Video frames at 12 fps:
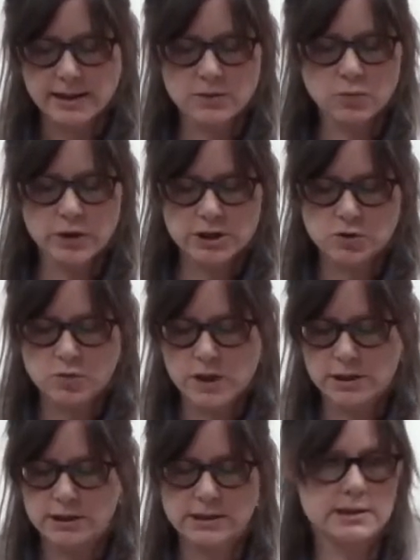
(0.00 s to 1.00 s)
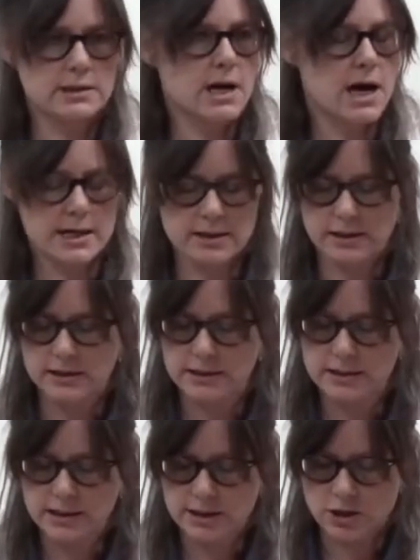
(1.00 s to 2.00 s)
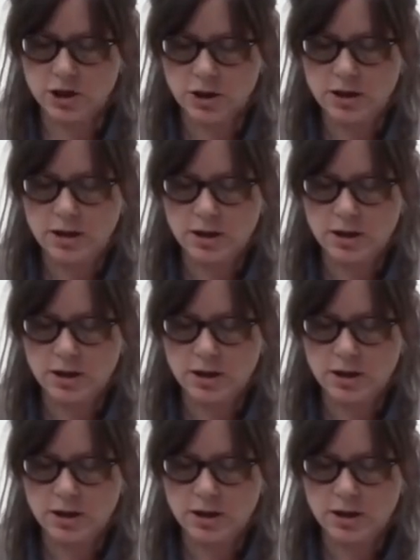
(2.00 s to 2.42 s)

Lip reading: in which one does not consider.